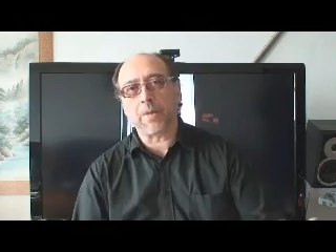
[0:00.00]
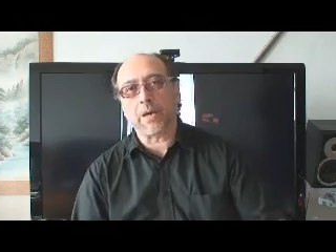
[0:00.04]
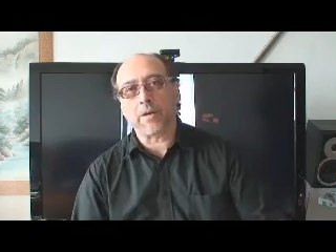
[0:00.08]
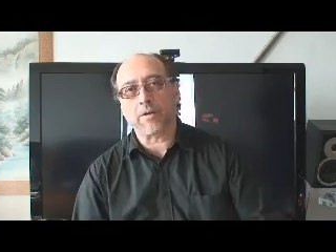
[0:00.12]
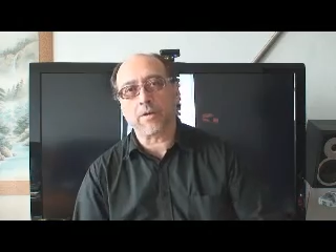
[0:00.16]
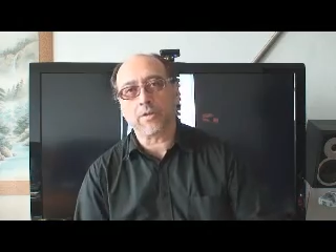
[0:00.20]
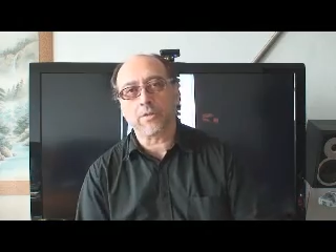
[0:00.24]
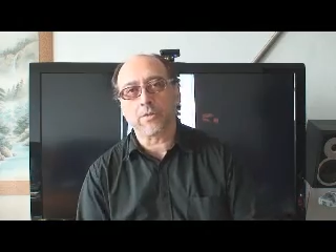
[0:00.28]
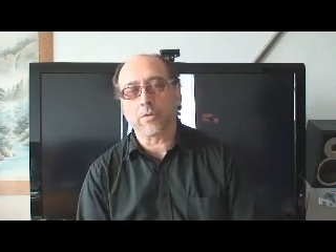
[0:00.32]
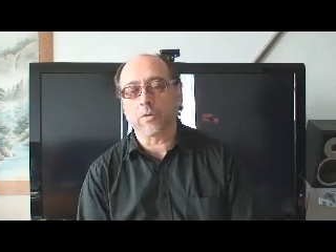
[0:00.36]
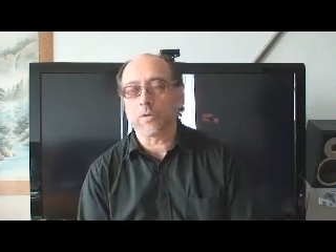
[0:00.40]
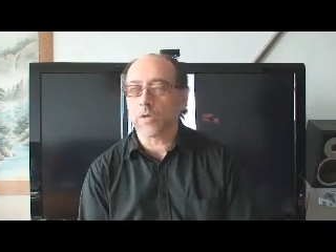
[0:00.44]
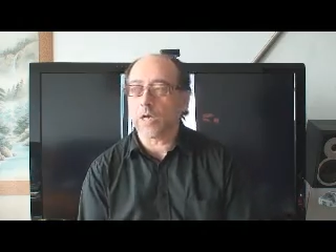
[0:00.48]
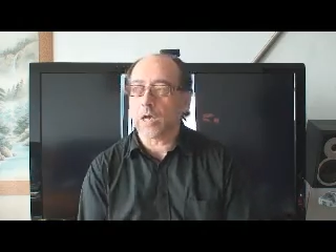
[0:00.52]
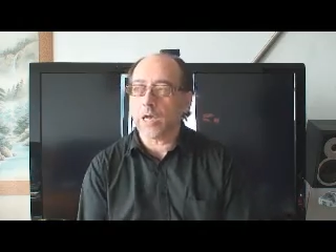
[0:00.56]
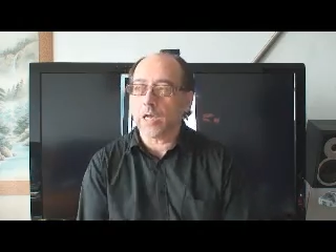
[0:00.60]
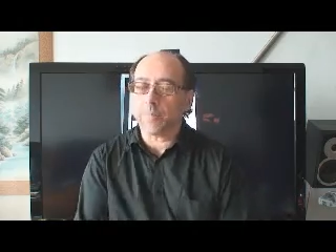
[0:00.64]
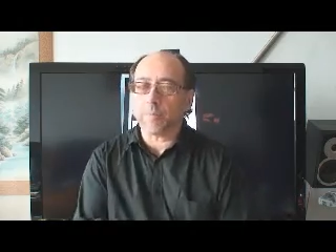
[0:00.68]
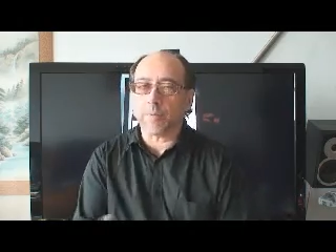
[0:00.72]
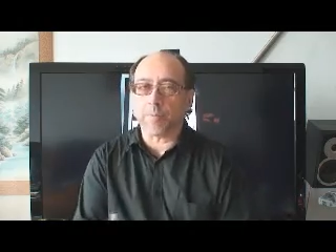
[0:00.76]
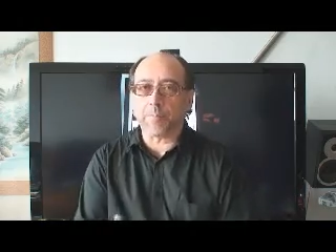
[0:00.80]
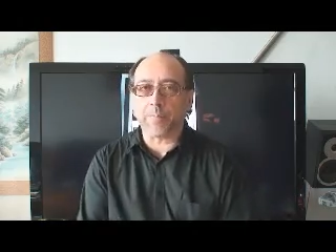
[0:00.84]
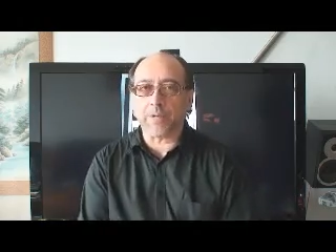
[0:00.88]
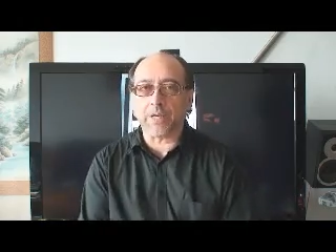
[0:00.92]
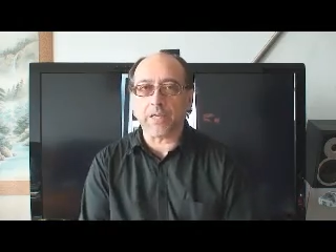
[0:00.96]
baritone,
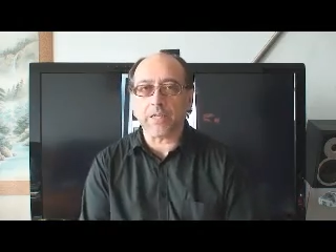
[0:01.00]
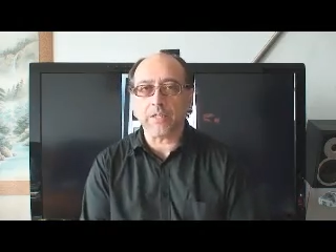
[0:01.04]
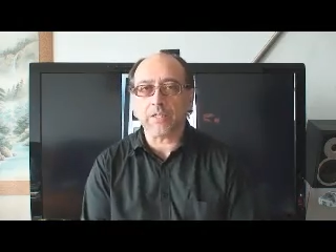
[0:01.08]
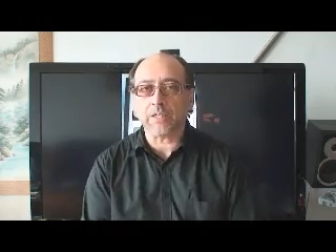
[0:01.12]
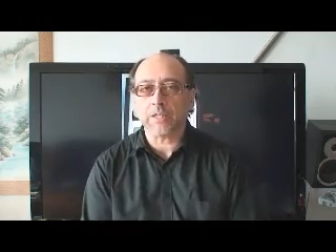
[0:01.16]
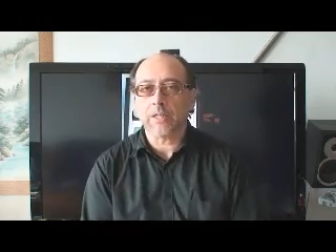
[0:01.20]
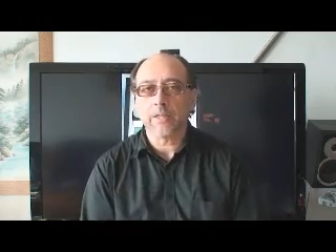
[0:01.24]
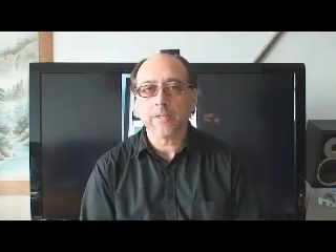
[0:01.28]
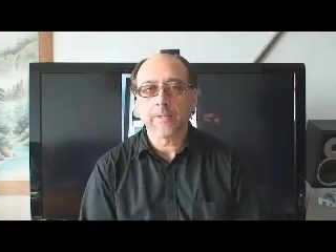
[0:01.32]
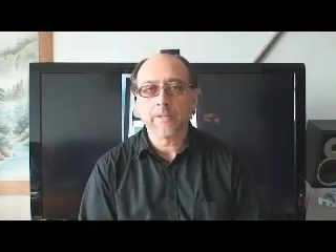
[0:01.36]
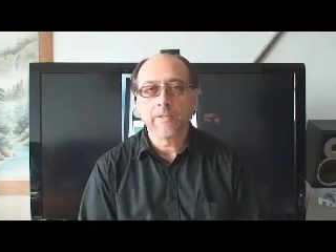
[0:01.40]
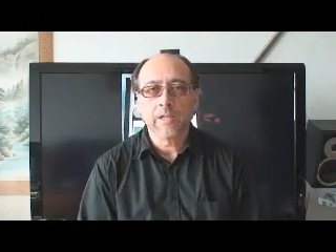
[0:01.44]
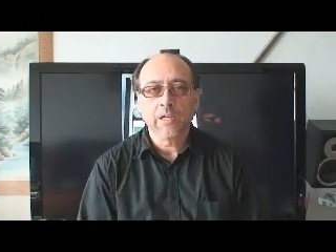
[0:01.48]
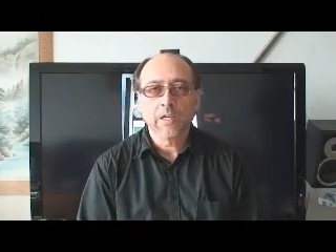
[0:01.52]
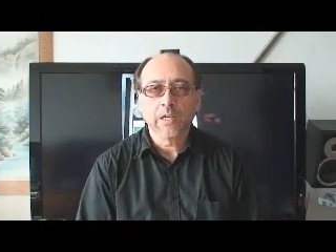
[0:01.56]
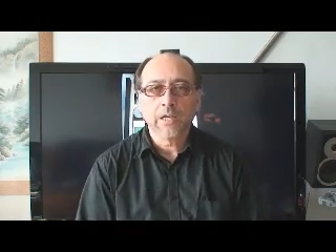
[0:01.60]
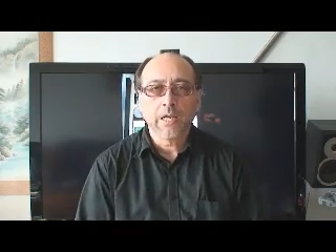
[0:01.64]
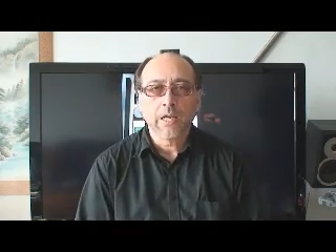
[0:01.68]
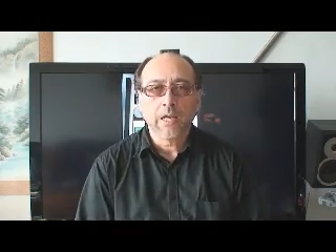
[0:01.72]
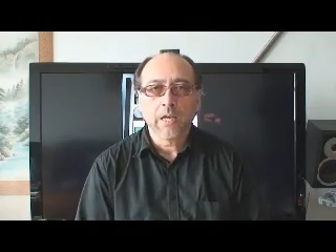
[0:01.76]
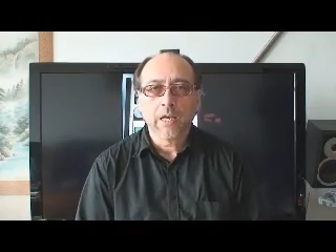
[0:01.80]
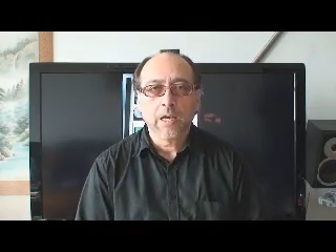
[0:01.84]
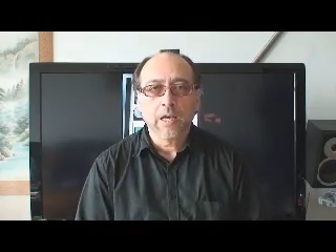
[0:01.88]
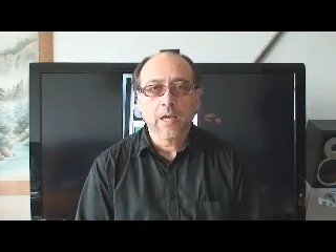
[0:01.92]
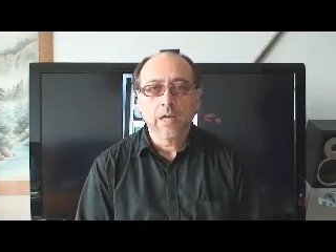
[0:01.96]
I'm a bass.
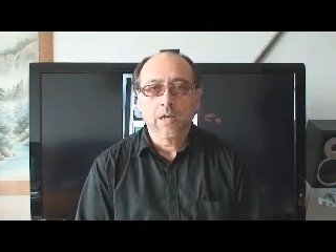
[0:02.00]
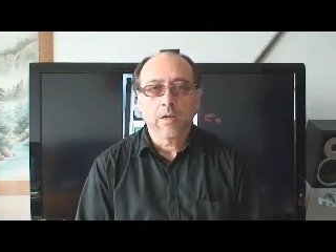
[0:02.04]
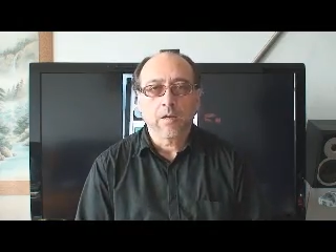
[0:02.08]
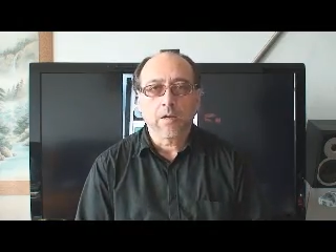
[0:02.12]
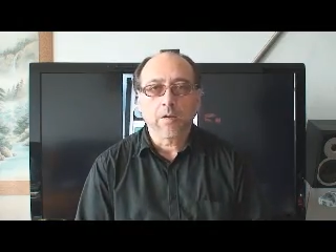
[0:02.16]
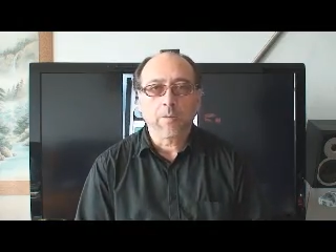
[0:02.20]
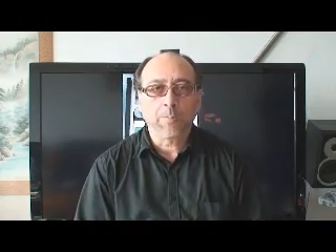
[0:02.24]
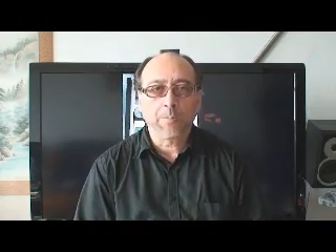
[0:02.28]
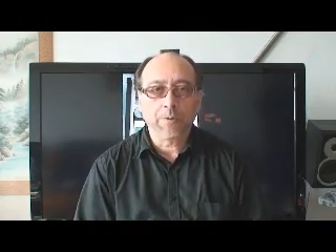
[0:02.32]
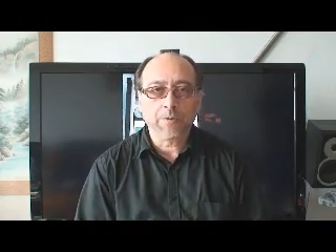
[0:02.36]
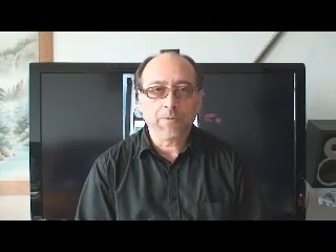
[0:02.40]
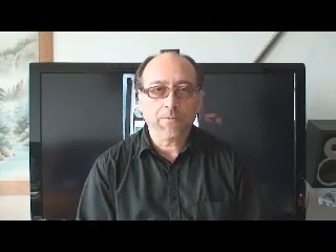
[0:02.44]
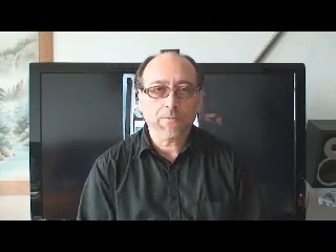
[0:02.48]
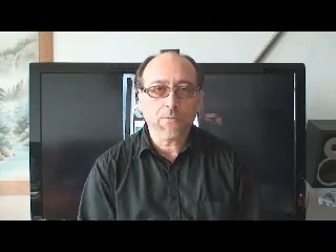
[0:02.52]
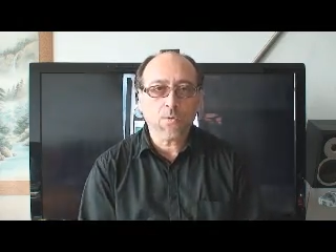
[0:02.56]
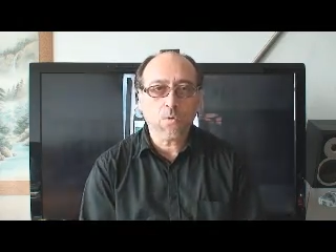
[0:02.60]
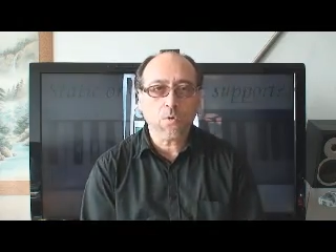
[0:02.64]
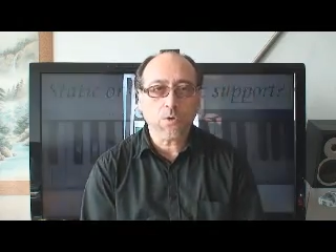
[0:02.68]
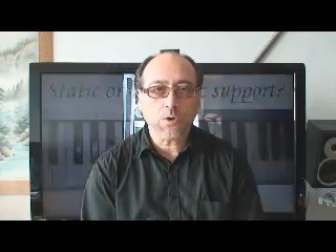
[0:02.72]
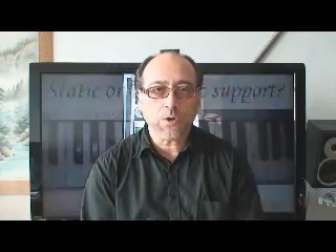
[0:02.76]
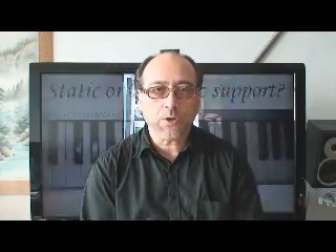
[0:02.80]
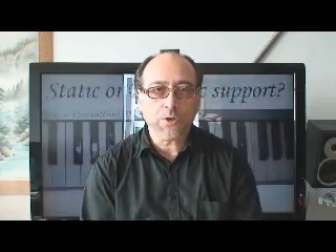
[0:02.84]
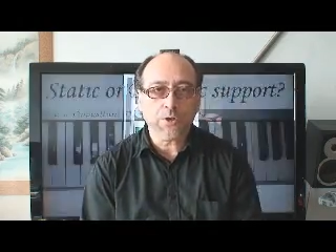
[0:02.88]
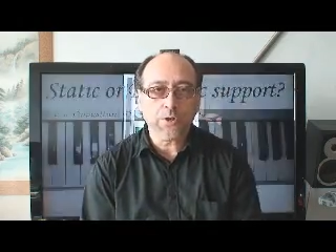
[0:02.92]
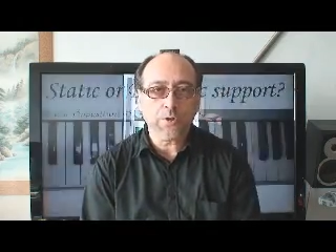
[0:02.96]

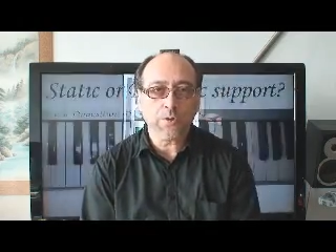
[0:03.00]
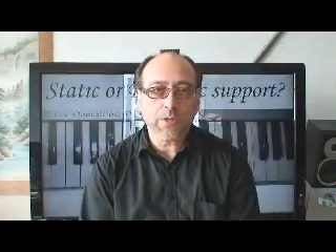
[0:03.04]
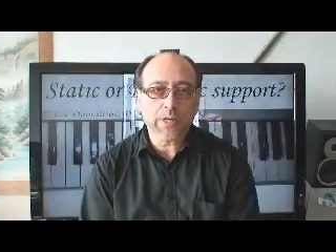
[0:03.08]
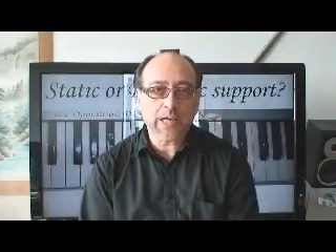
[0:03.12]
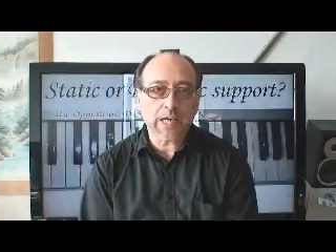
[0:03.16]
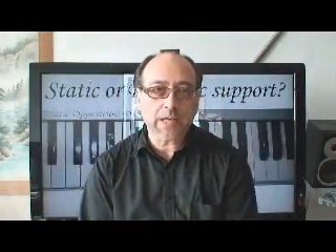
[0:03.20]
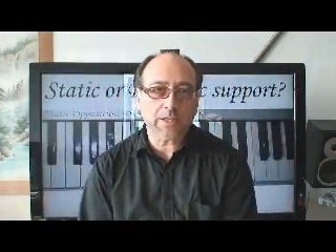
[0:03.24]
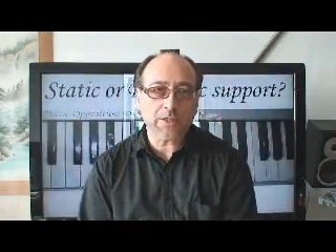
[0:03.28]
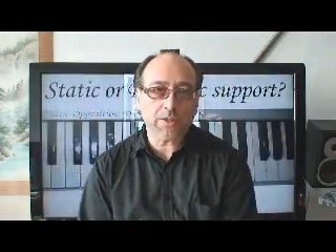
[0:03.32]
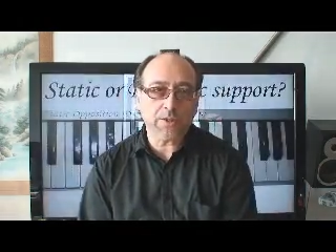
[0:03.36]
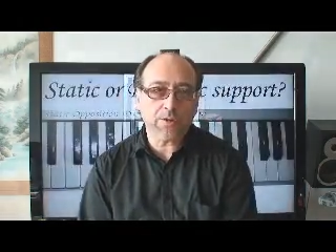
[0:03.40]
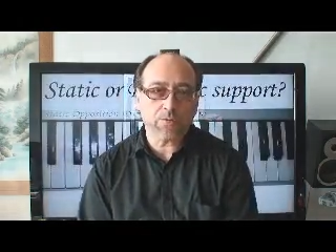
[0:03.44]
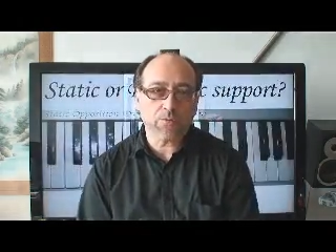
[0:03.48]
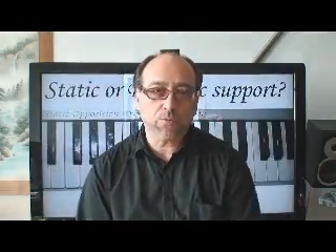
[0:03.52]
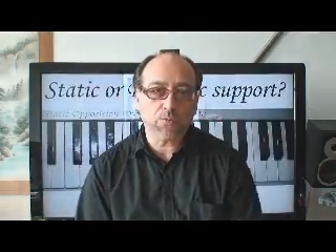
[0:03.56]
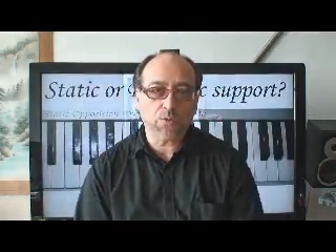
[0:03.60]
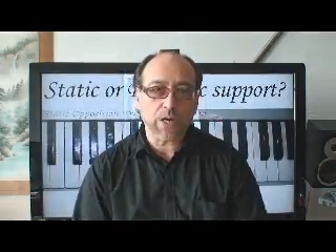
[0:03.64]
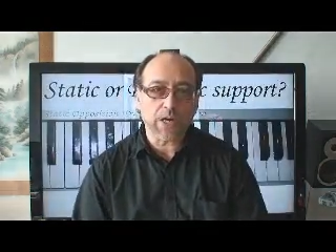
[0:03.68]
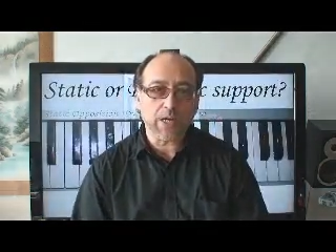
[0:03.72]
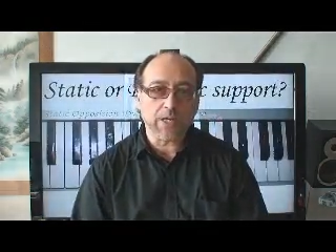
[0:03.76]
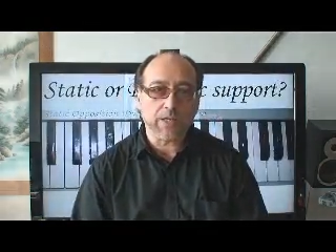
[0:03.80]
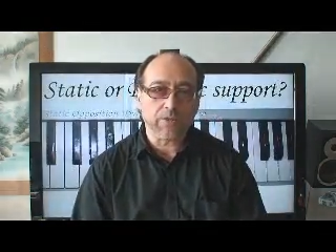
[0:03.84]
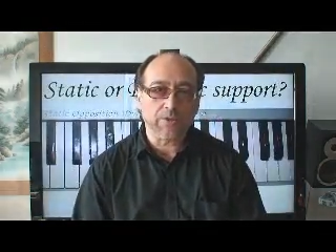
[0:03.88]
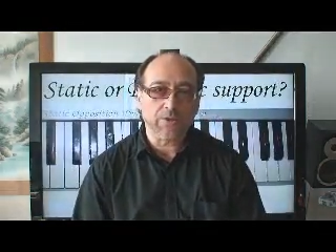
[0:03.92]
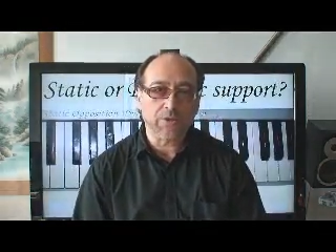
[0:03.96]
Before you get your
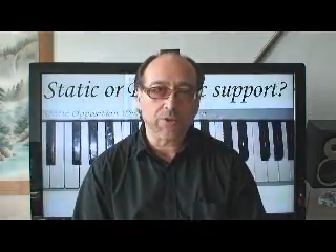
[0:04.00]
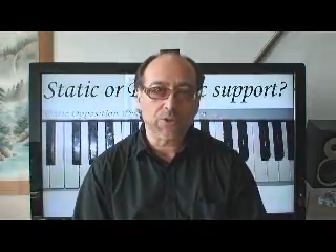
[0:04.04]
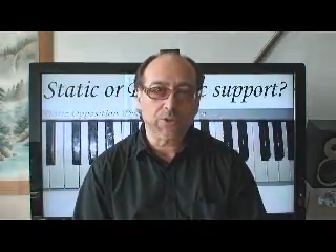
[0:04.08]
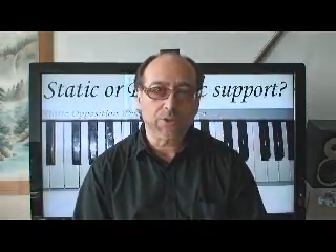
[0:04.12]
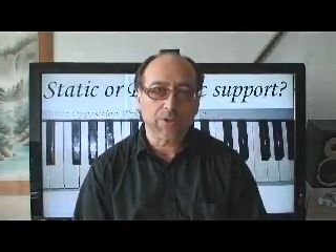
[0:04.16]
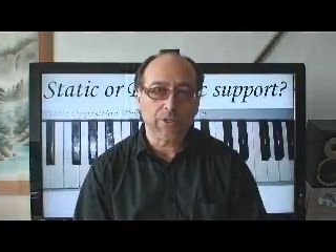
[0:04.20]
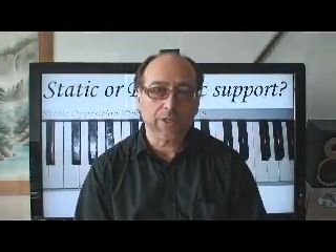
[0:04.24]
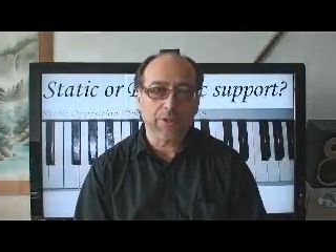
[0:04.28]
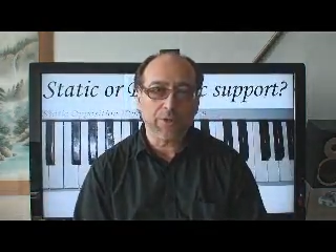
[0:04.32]
range